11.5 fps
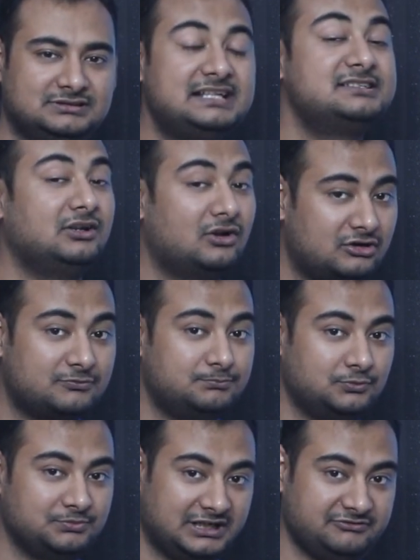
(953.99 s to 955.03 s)
That's a lot
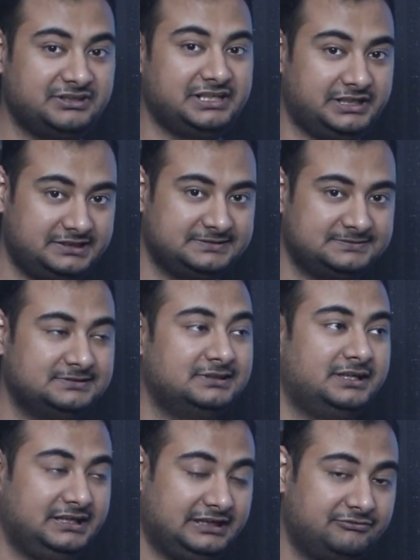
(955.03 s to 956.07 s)
of poop that we create.
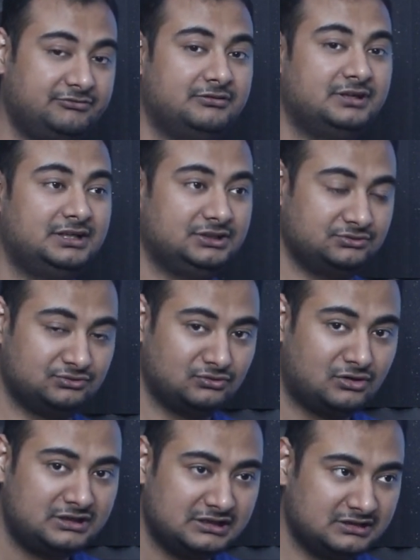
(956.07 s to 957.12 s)
If you do
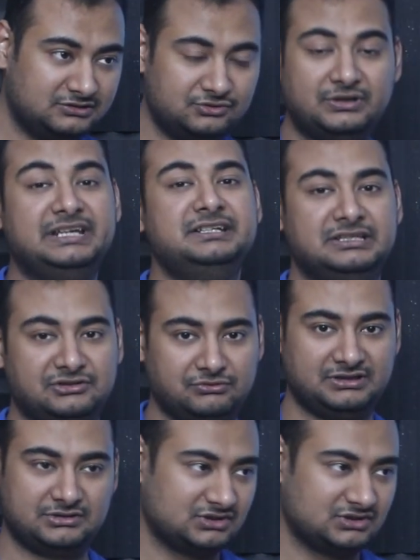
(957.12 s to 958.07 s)
not do anything to it,